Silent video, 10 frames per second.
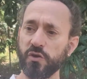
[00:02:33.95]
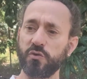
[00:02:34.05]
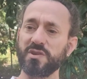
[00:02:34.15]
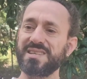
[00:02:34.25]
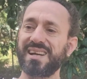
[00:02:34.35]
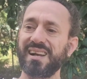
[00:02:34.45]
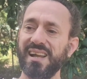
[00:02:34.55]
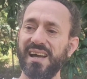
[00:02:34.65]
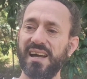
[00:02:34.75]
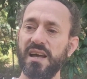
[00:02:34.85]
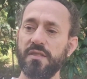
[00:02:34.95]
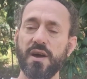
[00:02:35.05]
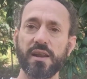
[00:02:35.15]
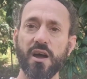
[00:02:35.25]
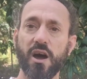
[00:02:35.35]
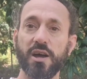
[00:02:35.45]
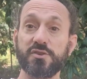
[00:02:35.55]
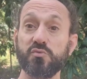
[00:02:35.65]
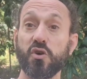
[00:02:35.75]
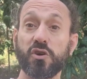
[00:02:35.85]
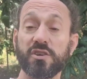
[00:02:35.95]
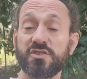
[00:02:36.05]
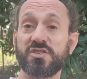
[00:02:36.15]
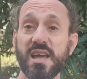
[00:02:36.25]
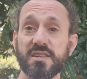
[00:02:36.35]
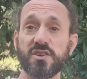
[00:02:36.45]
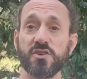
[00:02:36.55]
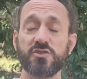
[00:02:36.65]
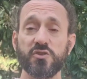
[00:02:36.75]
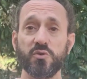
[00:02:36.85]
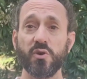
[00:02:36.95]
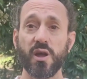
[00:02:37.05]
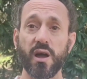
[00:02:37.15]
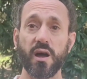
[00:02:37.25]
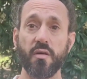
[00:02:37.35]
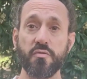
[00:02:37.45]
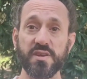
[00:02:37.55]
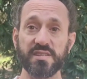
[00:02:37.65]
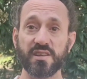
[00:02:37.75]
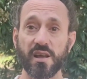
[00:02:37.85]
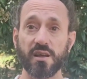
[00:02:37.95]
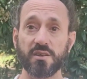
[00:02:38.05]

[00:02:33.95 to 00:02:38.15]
you can declare that i do not consent to uh, these